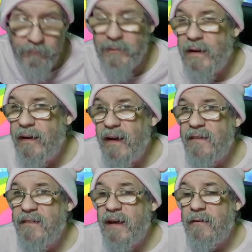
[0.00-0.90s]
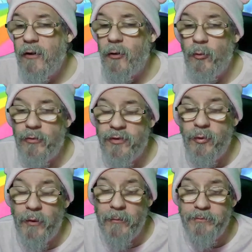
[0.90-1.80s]
has that note to
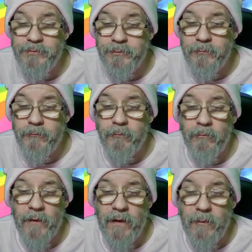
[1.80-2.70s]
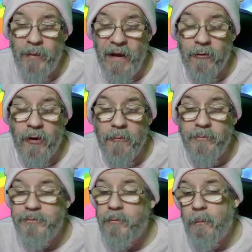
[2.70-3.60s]
it in the background,
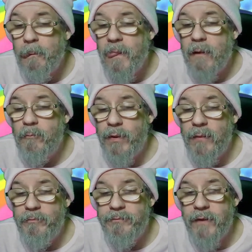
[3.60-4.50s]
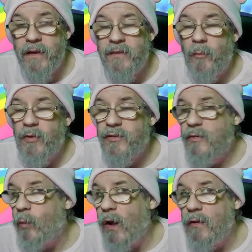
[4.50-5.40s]
but it's almost
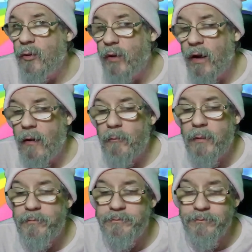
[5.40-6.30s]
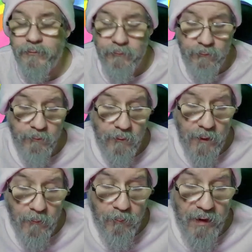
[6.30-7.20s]
swallowed up
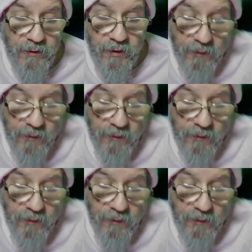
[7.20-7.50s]
by just